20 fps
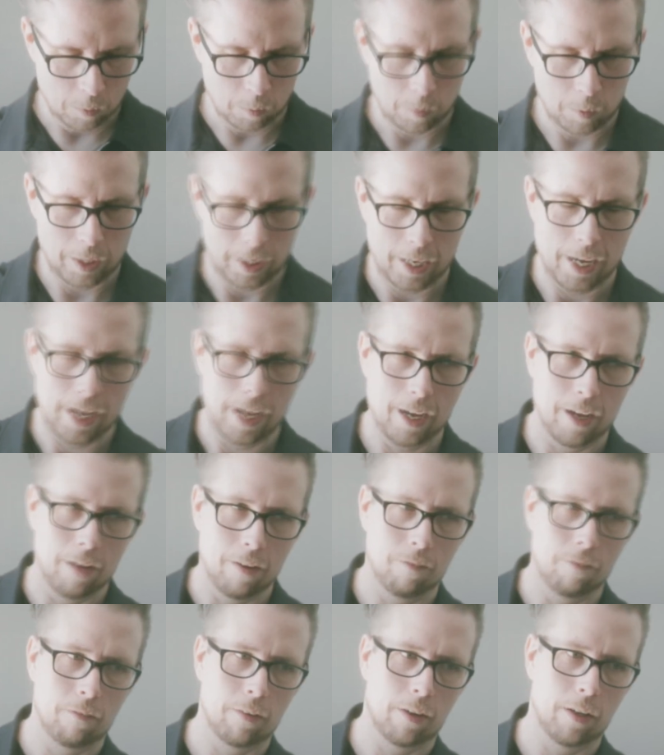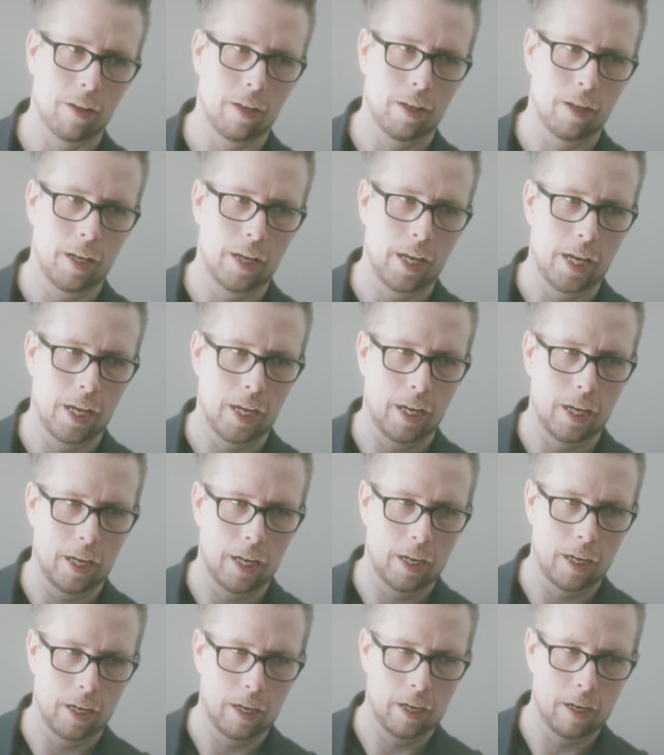we have a
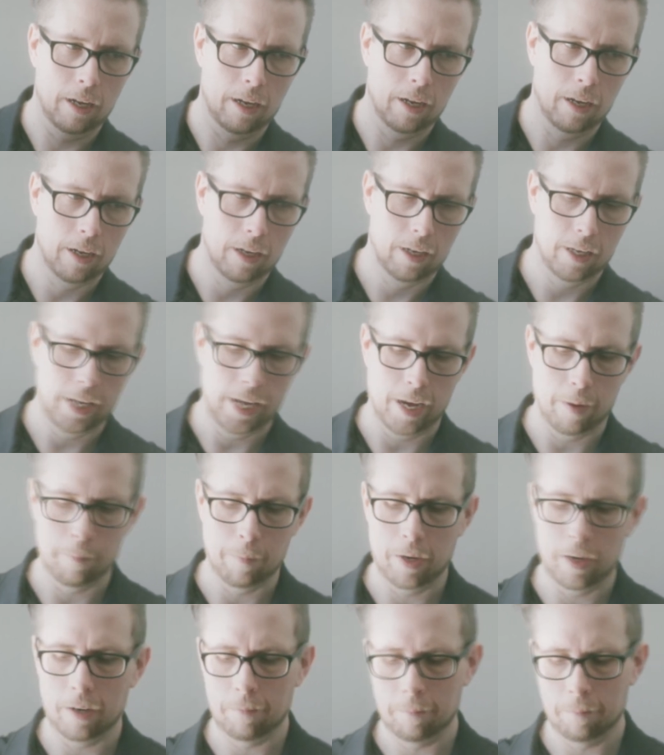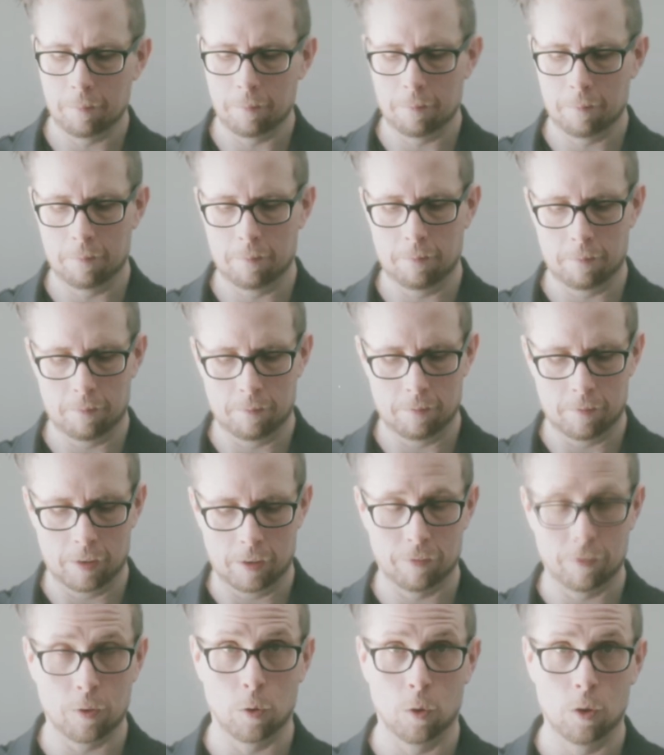camera,
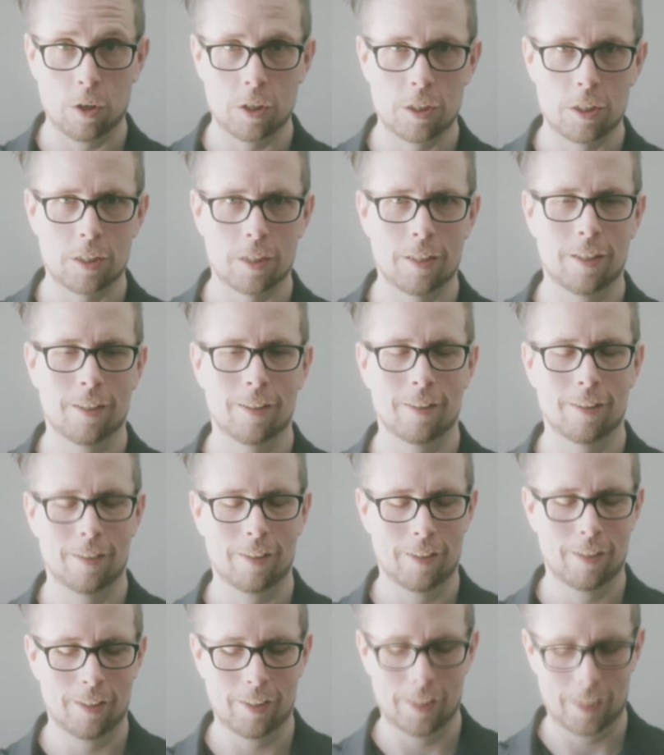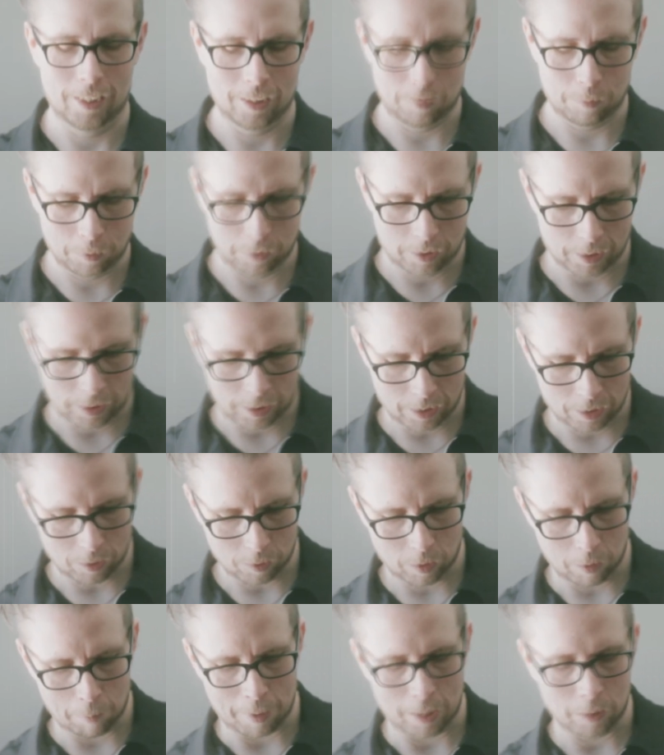of course, that's what this is
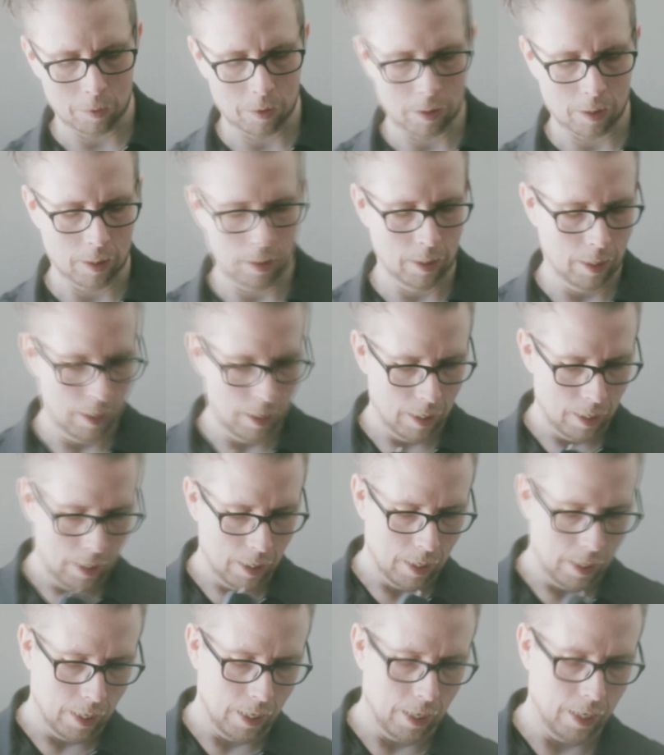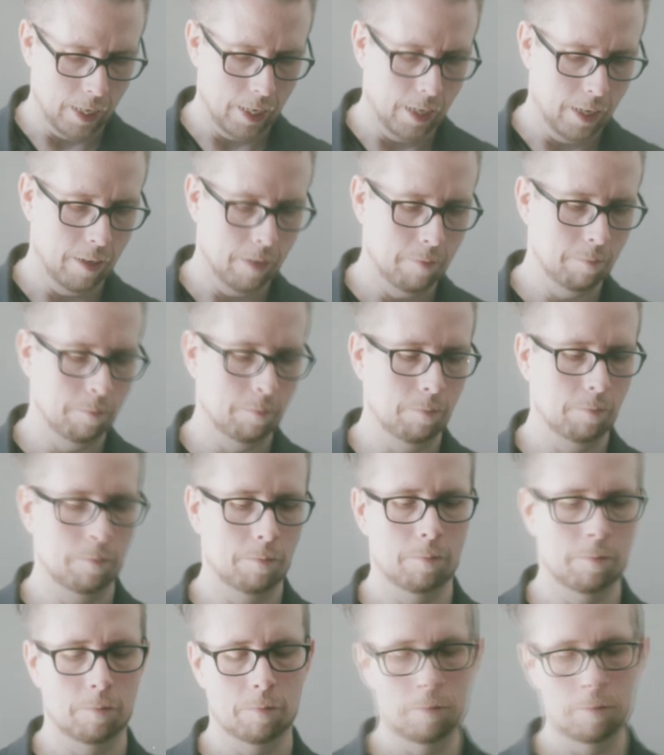all about. Um,
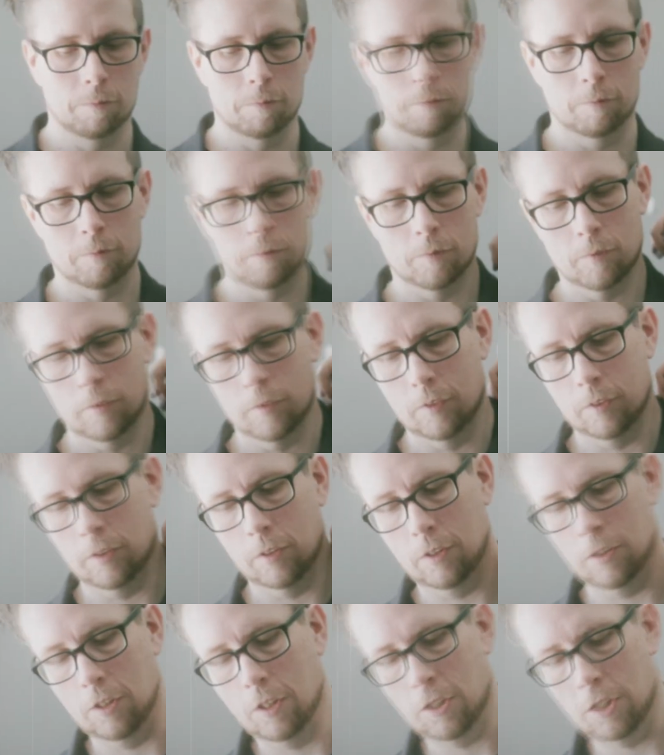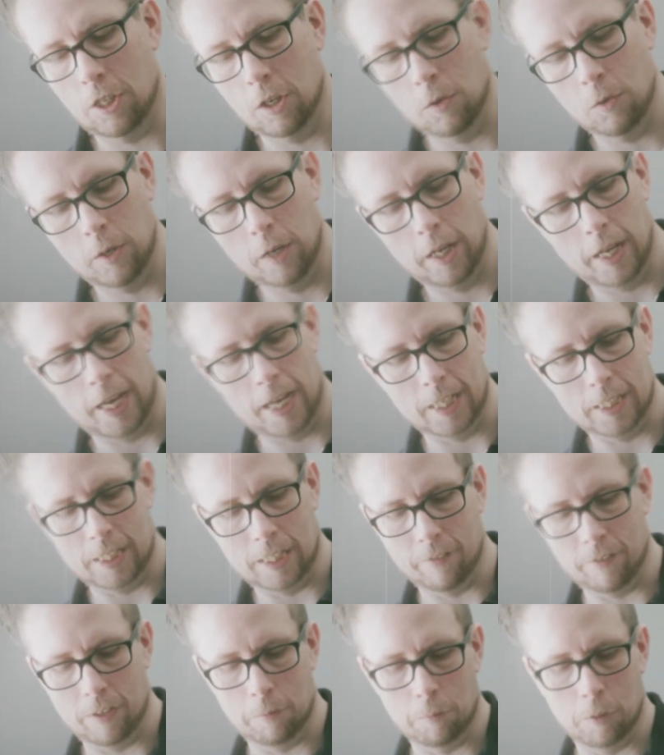the Sony
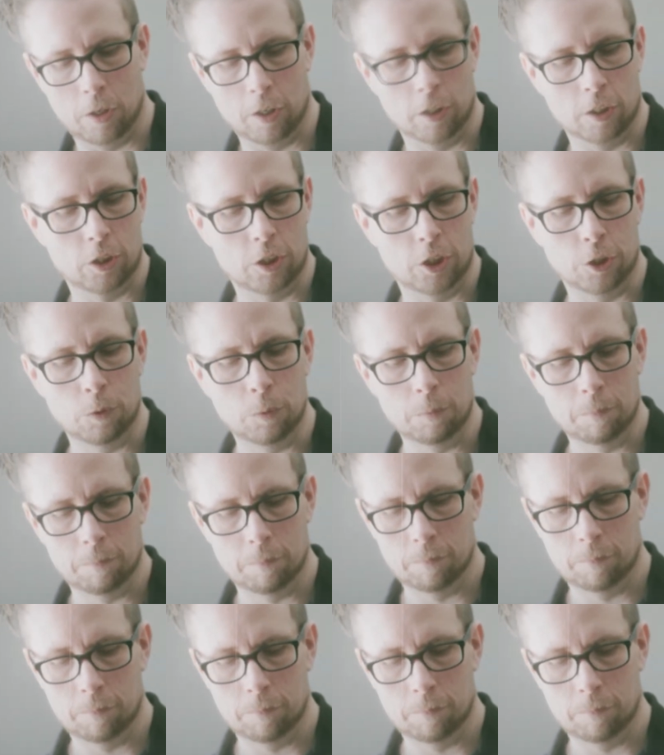a7 Mark II.